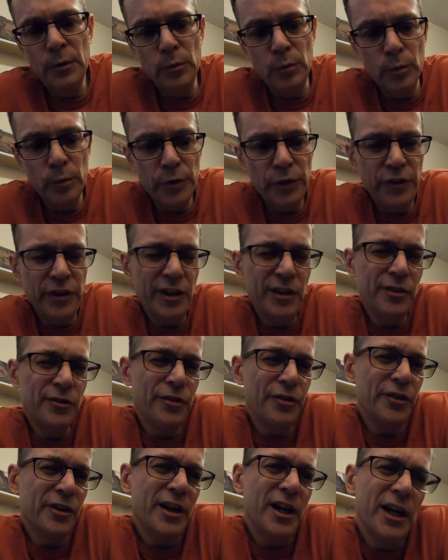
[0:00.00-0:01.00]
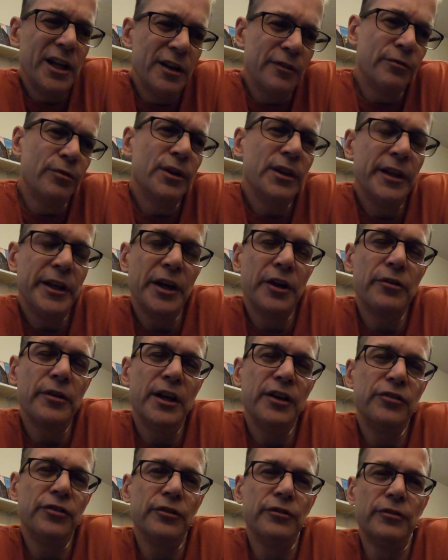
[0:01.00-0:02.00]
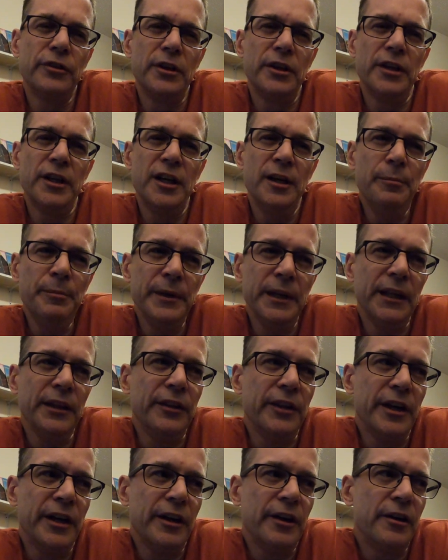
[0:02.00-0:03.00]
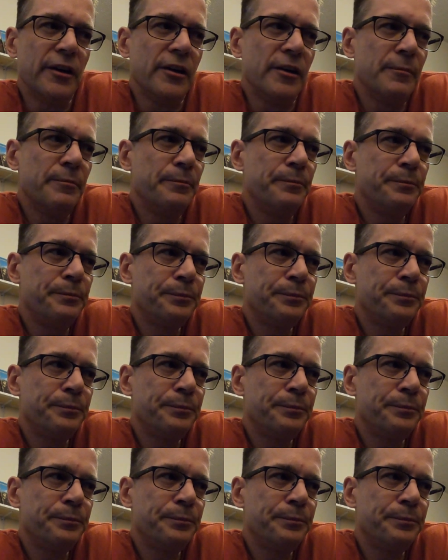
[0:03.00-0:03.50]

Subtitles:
With Tinder, they're kind of really aggressive on upping their